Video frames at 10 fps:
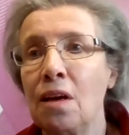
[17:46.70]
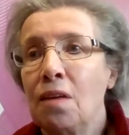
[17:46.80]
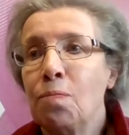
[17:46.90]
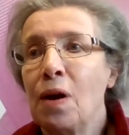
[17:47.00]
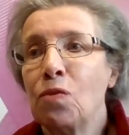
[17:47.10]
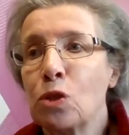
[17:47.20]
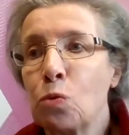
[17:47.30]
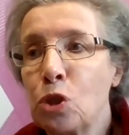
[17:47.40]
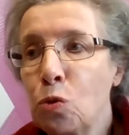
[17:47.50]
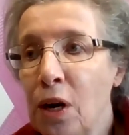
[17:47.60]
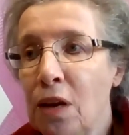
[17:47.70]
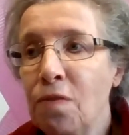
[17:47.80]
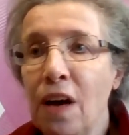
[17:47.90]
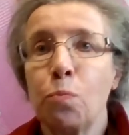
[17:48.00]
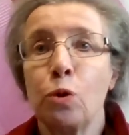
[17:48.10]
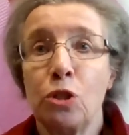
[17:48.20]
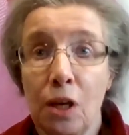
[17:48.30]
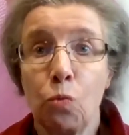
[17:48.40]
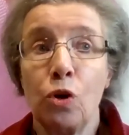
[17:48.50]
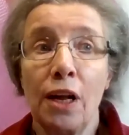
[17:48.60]
If my risk was
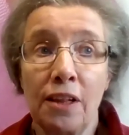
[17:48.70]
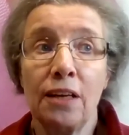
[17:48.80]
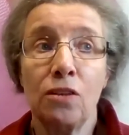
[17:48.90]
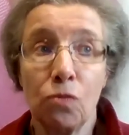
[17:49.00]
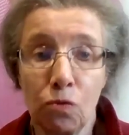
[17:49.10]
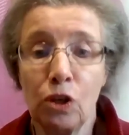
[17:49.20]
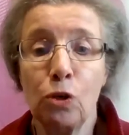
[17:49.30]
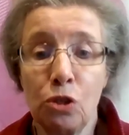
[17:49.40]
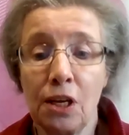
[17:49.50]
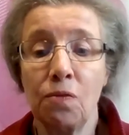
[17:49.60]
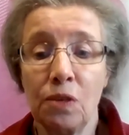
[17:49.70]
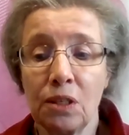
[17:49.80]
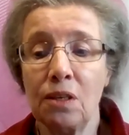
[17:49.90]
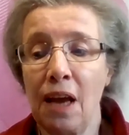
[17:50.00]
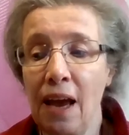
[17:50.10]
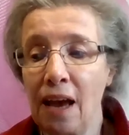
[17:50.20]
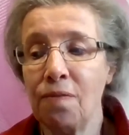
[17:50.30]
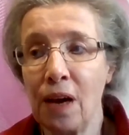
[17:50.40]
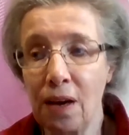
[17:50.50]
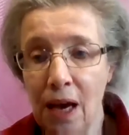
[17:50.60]
25%, would I like to reduce that risk in half?
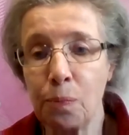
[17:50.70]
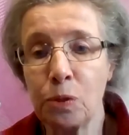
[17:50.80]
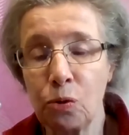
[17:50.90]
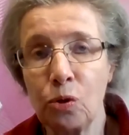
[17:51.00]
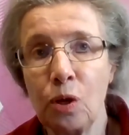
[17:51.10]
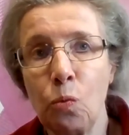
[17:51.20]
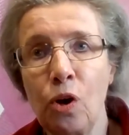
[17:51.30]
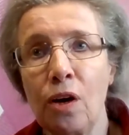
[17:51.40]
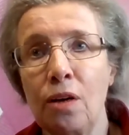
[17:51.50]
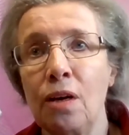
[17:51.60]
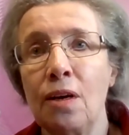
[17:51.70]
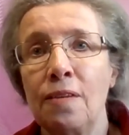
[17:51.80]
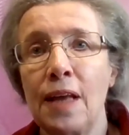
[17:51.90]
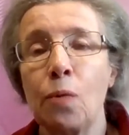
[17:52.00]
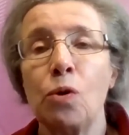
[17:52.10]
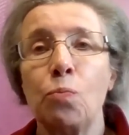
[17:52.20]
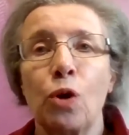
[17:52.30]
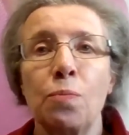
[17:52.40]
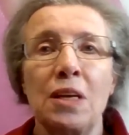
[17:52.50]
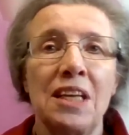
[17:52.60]
I absolutely would. That would
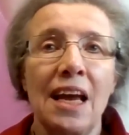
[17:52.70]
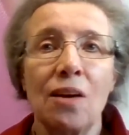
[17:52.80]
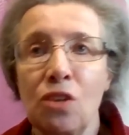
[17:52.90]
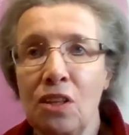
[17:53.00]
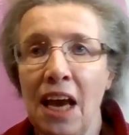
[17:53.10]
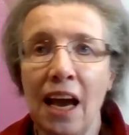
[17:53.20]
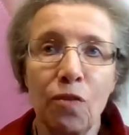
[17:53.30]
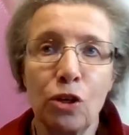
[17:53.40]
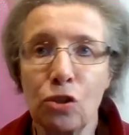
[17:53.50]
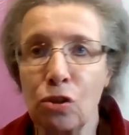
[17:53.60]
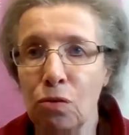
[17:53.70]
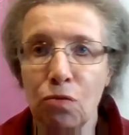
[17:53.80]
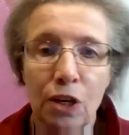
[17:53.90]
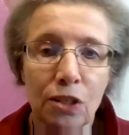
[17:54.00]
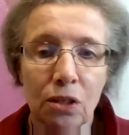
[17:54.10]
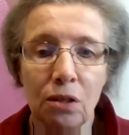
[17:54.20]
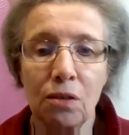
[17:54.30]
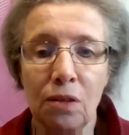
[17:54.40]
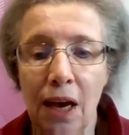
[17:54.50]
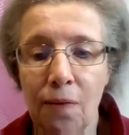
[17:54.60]
bring me down to the average risk.
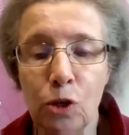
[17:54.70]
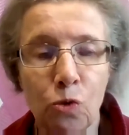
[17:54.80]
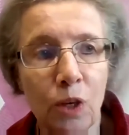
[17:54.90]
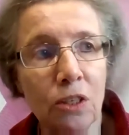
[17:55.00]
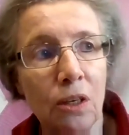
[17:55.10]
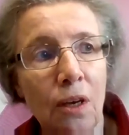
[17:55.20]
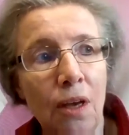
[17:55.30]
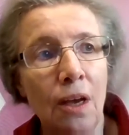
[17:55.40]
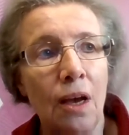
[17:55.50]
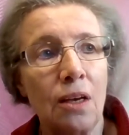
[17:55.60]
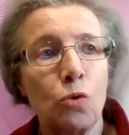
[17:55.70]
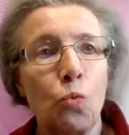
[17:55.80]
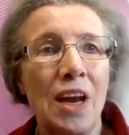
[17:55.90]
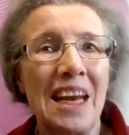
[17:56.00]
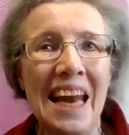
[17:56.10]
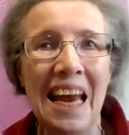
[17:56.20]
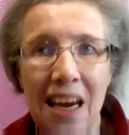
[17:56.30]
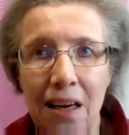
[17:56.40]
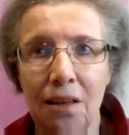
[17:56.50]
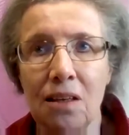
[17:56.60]
The average risk is 1 in
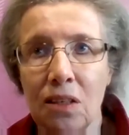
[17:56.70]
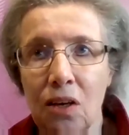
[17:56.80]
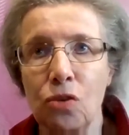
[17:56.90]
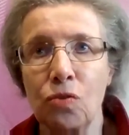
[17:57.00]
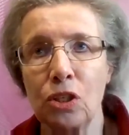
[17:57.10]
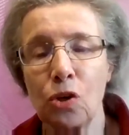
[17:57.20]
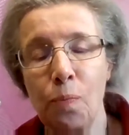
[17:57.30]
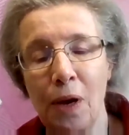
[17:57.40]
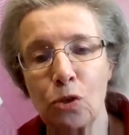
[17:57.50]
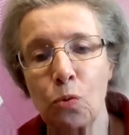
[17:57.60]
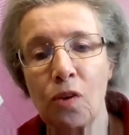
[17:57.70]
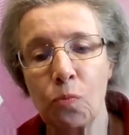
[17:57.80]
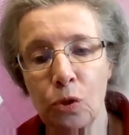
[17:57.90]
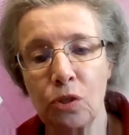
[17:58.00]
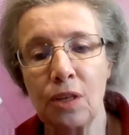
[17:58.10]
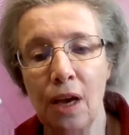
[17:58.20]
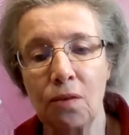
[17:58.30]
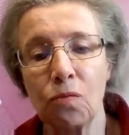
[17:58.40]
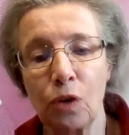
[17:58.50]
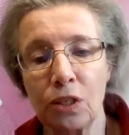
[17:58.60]
8 in this country, so about 12%
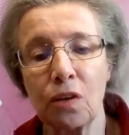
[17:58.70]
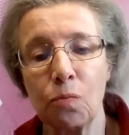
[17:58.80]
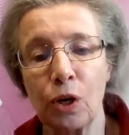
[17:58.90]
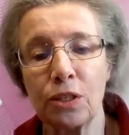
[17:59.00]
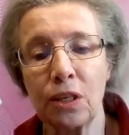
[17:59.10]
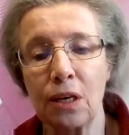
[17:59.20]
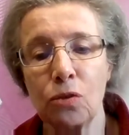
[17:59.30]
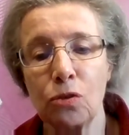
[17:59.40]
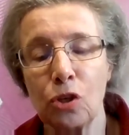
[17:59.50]
risk of breast cancer.